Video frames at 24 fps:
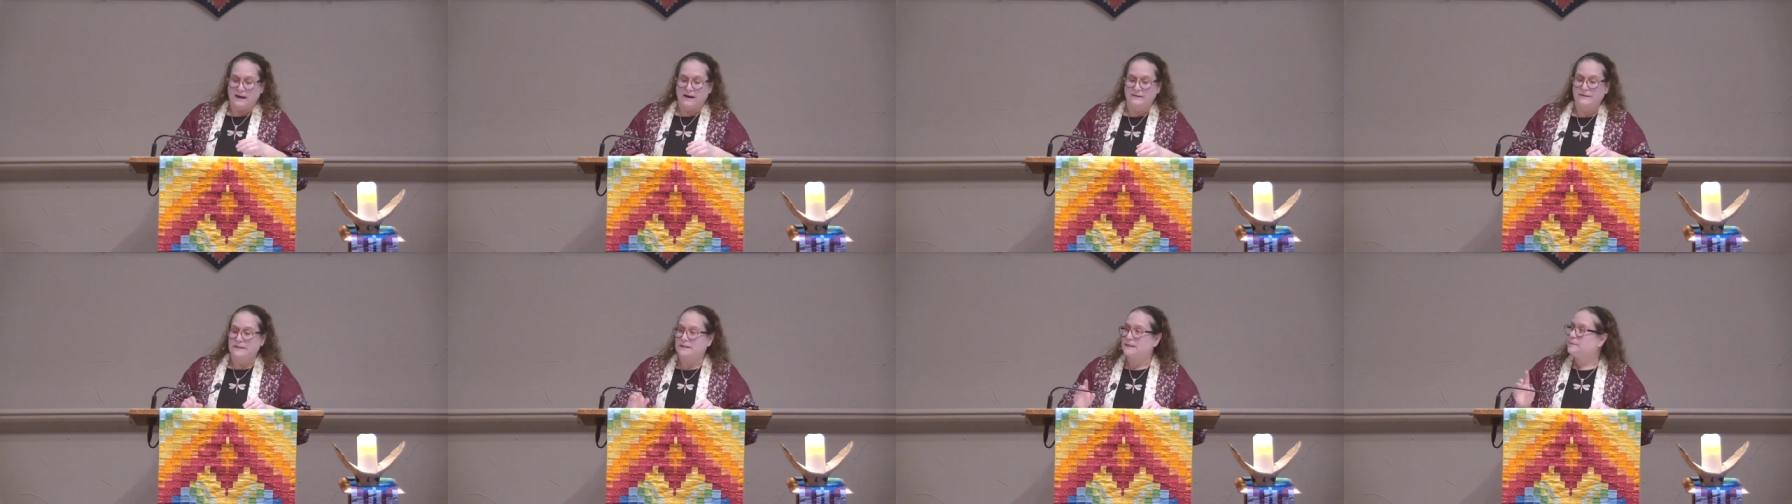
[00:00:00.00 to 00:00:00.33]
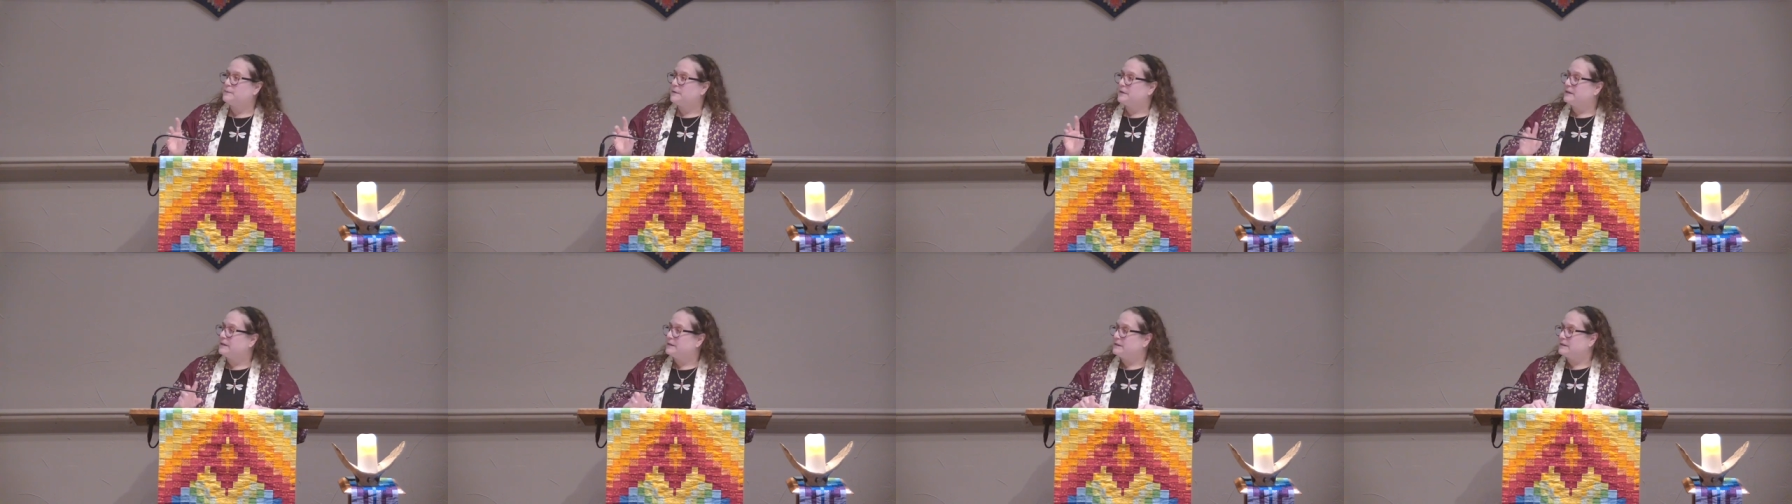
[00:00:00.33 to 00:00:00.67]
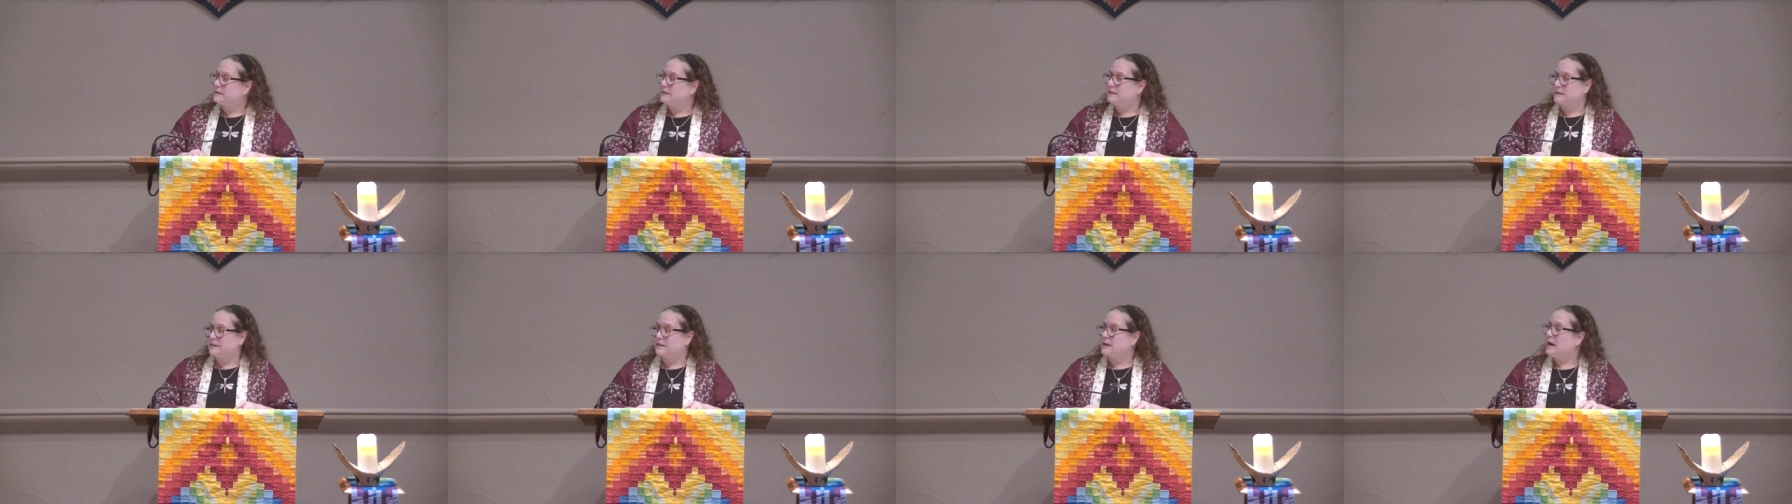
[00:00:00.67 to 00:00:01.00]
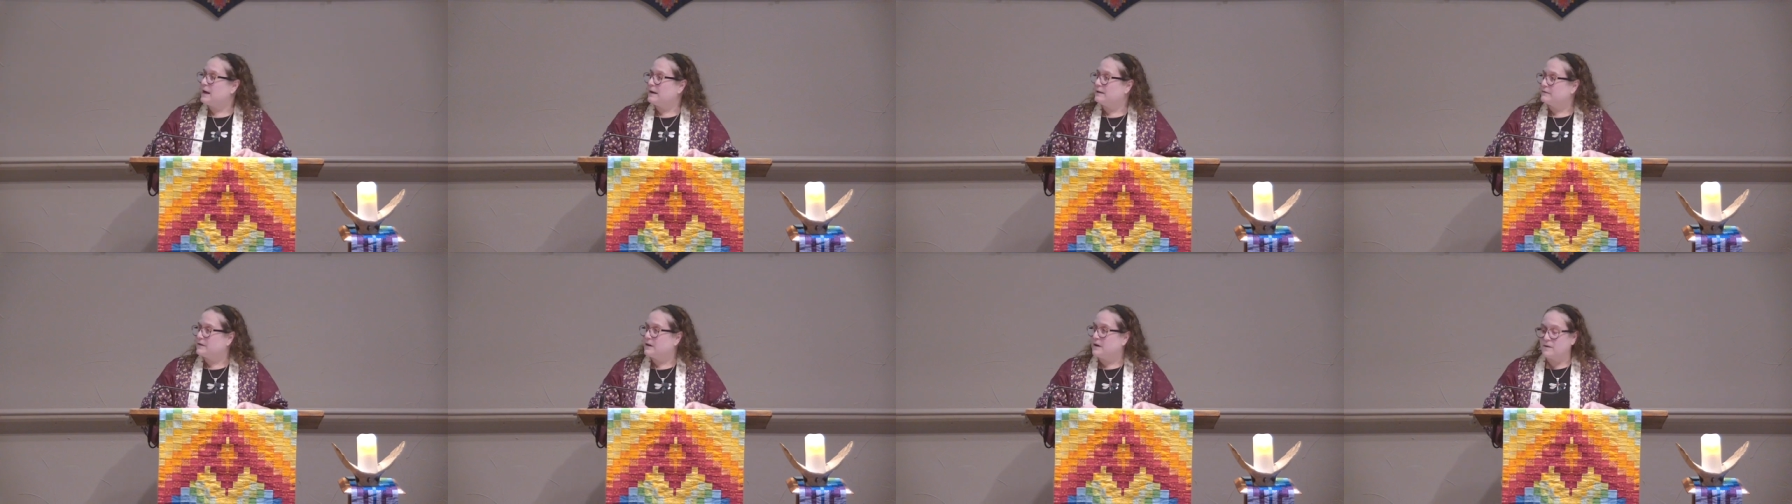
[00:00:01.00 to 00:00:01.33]
have experienced this
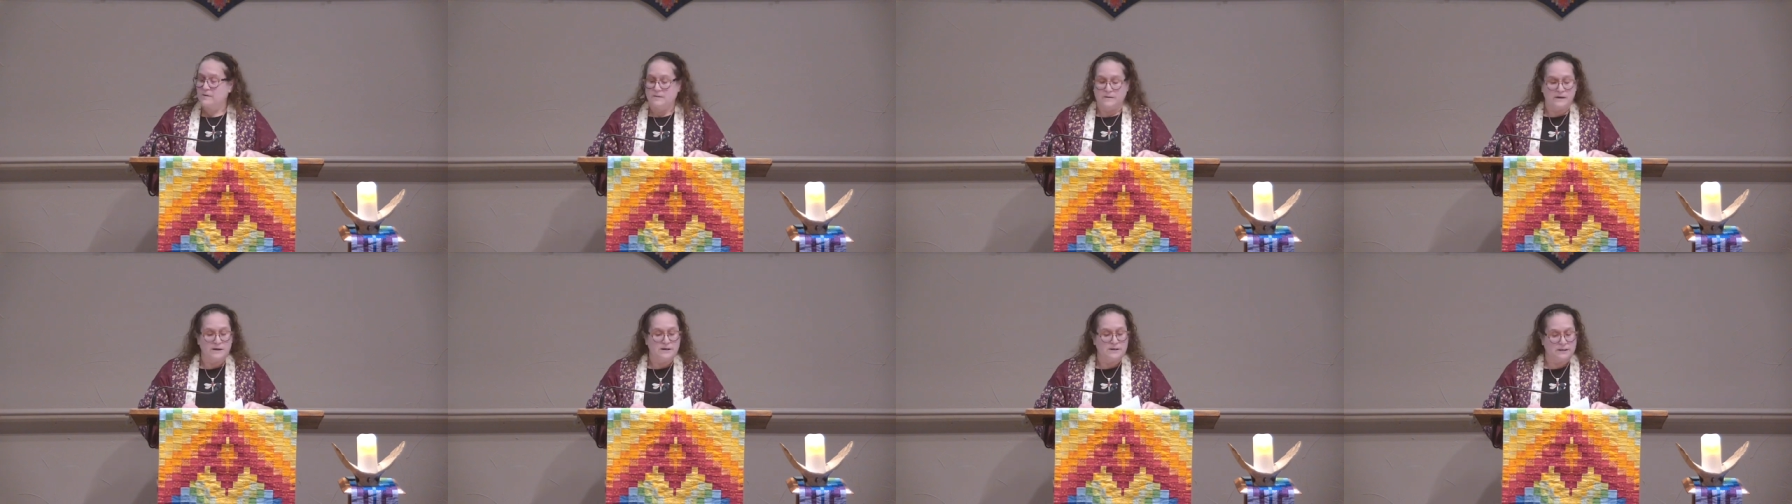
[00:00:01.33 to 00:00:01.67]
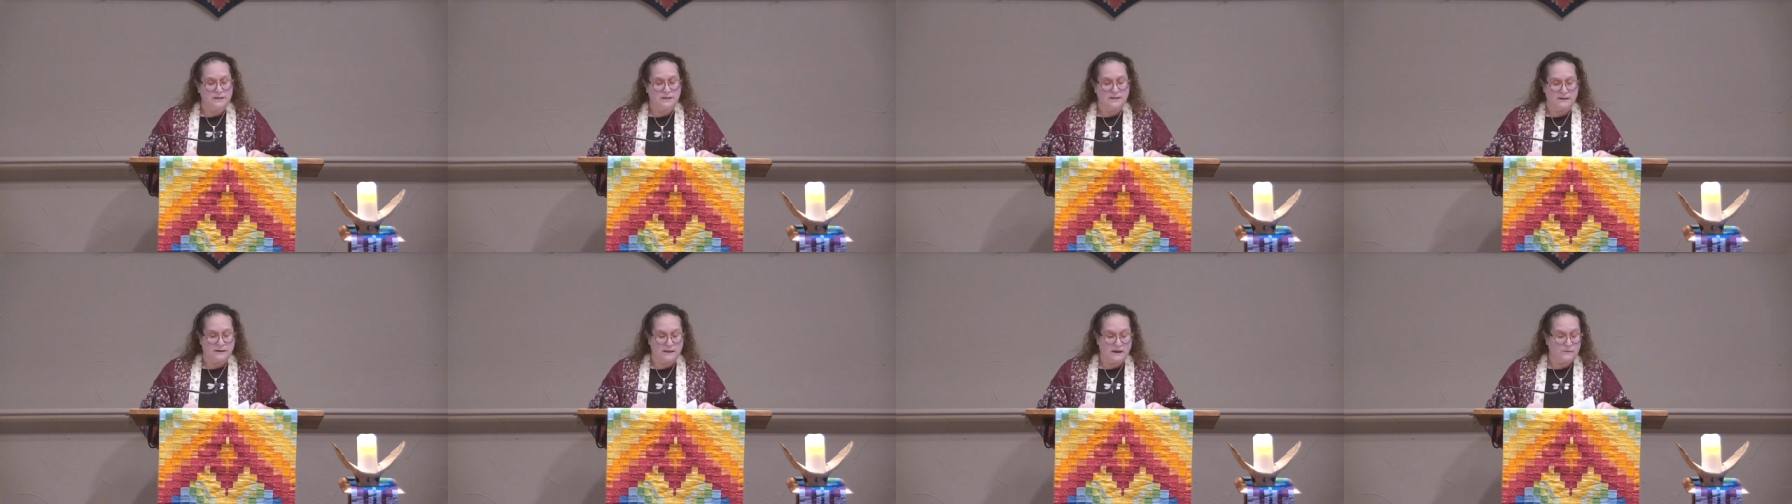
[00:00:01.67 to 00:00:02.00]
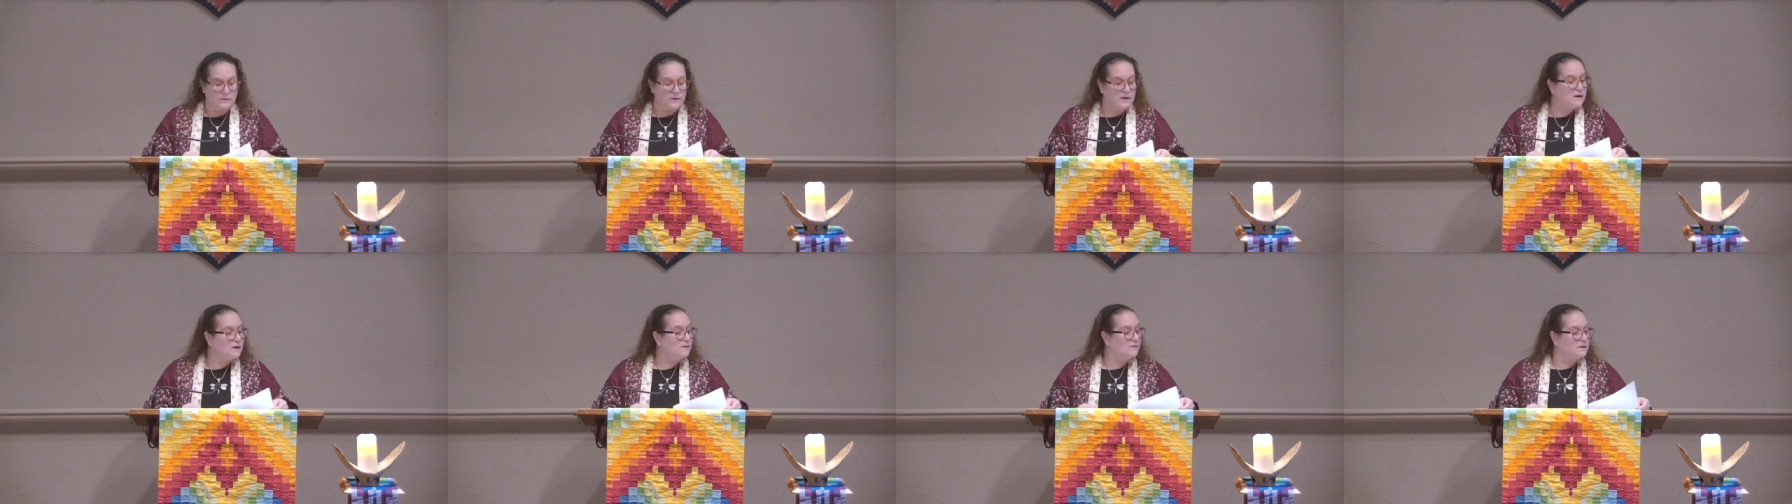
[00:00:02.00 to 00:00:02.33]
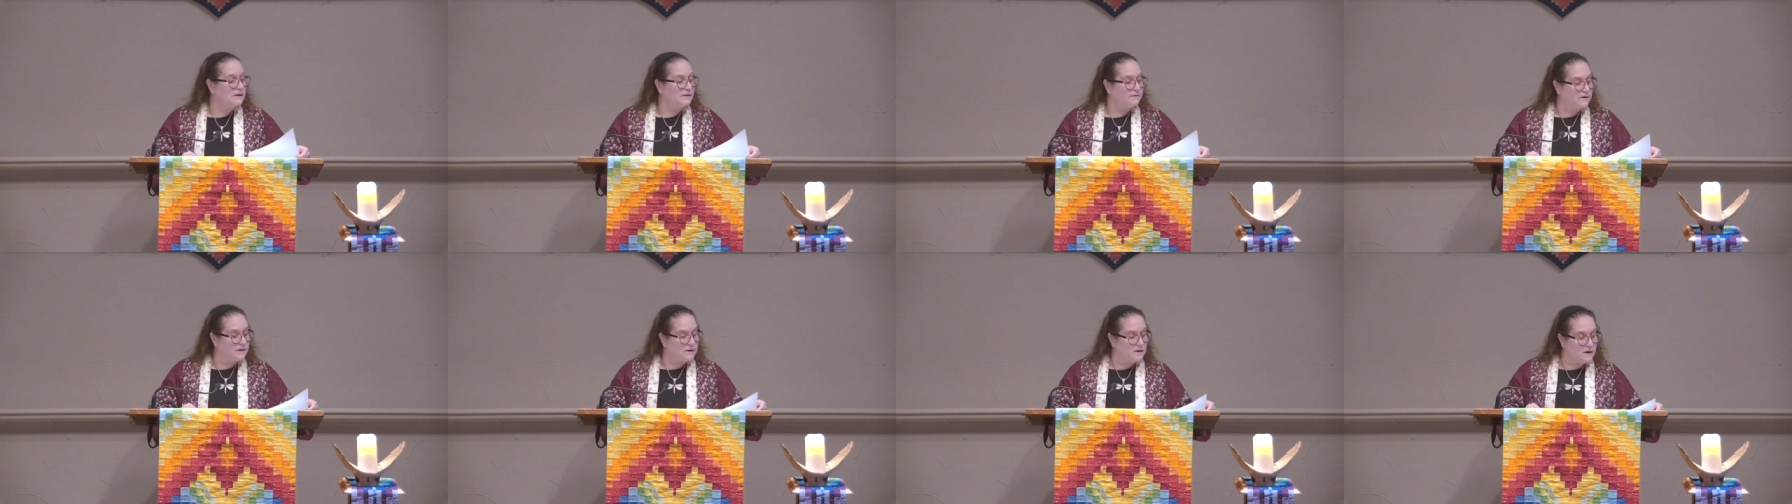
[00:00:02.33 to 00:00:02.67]
kind of coercion that we
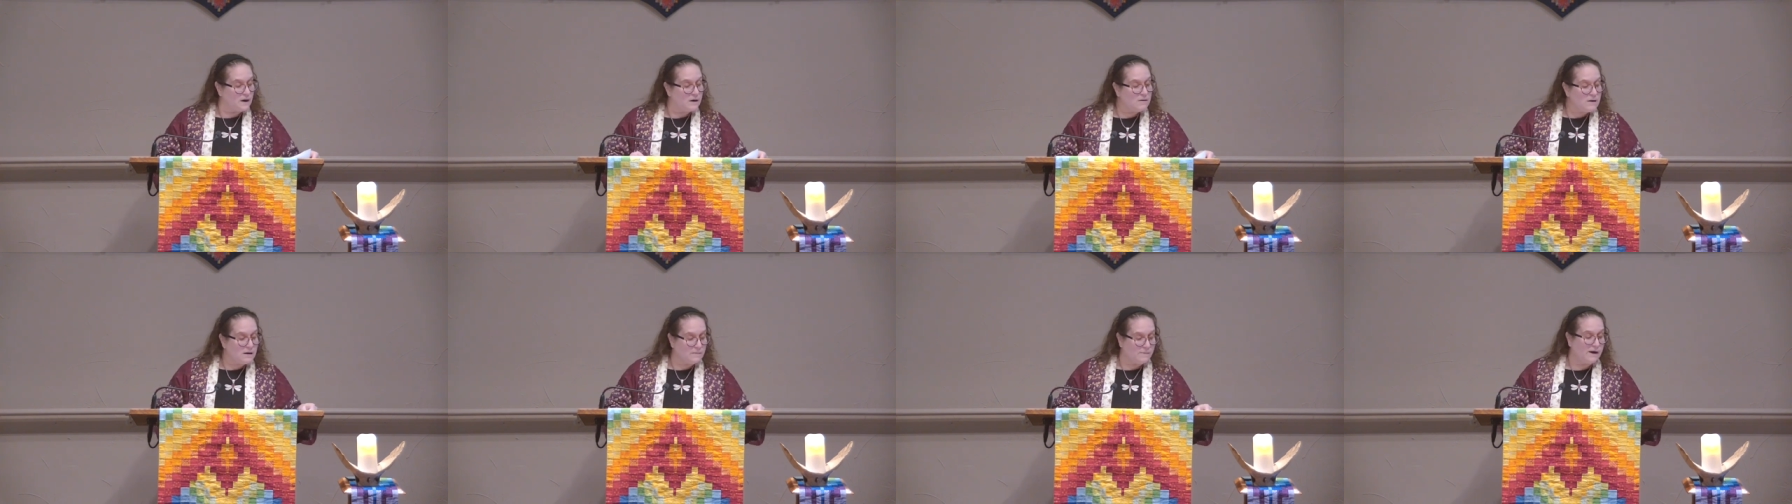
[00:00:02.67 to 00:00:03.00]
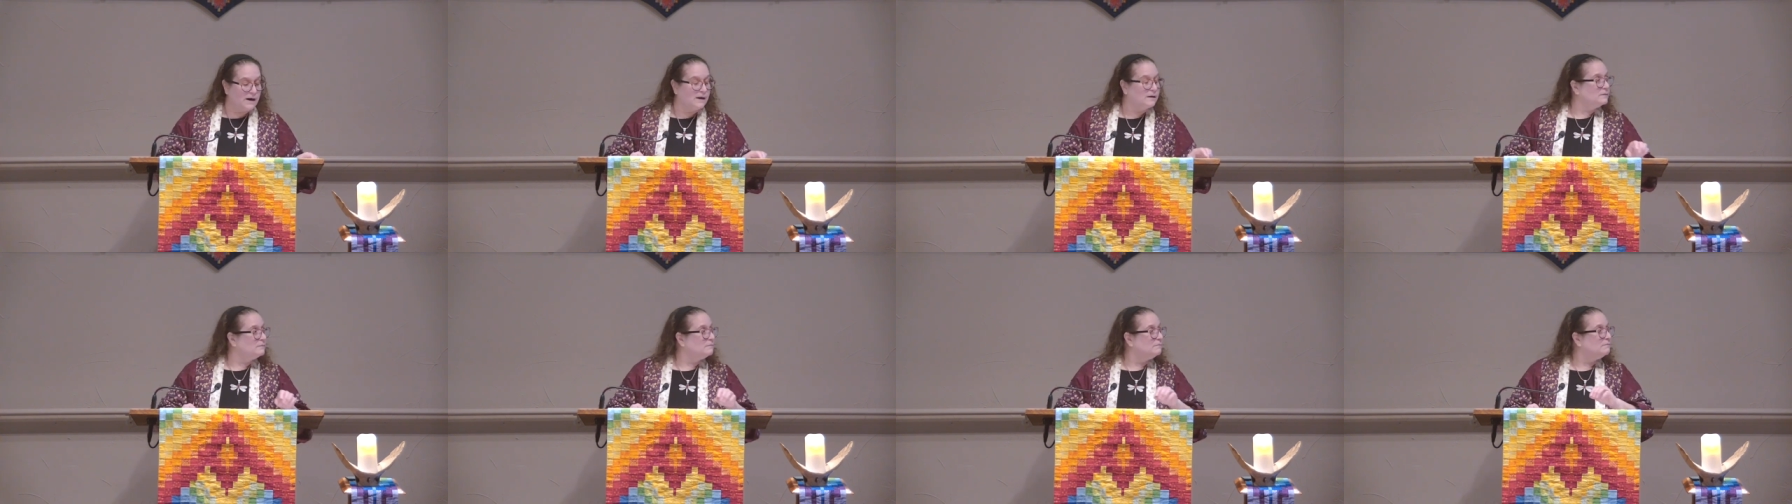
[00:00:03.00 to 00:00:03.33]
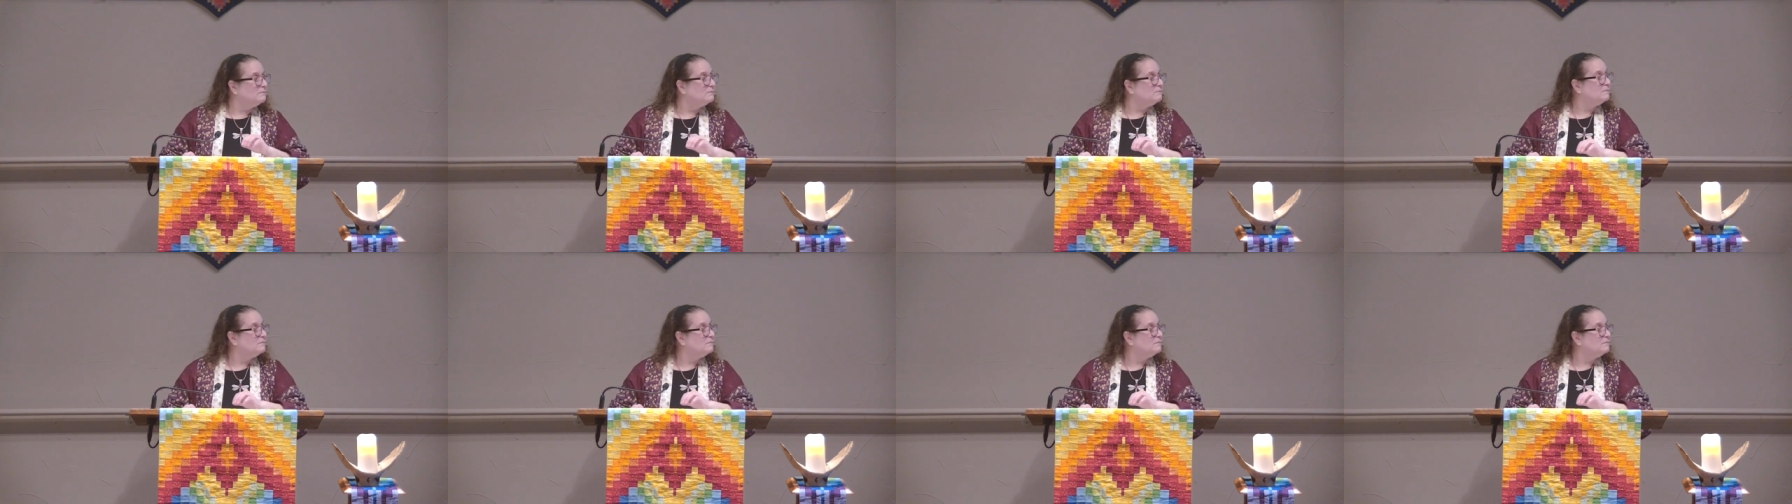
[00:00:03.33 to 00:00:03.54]
don't even know about?